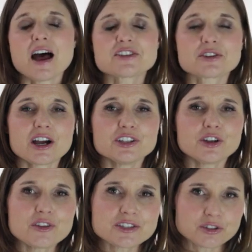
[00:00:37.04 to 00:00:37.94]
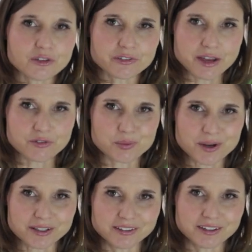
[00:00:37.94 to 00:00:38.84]
So I know this is not for
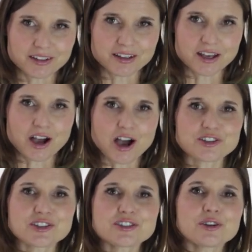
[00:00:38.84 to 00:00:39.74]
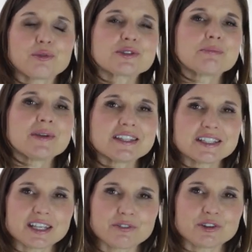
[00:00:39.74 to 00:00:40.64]
everyone. I just thought it was a pity
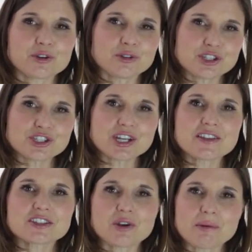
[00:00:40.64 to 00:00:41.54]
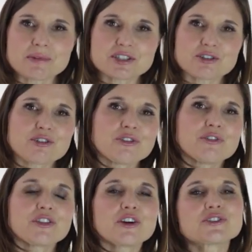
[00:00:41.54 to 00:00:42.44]
if we couldn't share this great material for
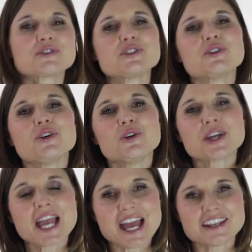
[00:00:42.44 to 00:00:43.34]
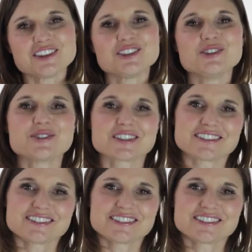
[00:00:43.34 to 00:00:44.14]
those of you who can use it.